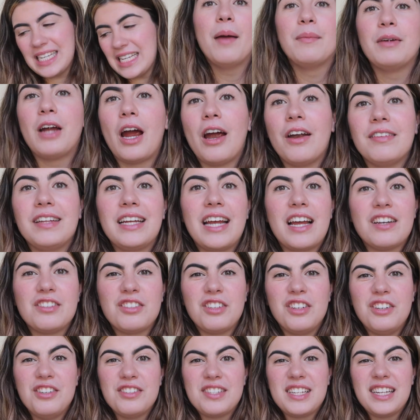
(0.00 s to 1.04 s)
I'm currently
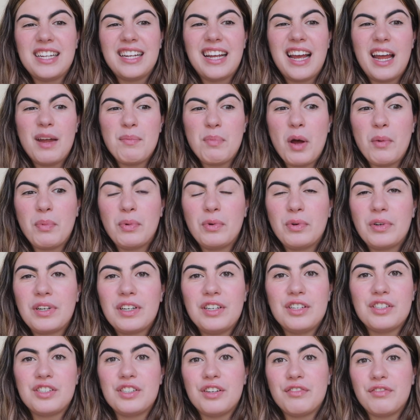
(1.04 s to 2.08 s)
actually using a purple
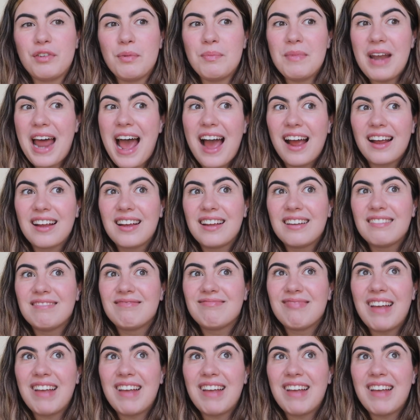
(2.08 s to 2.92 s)
conditioner from NAC,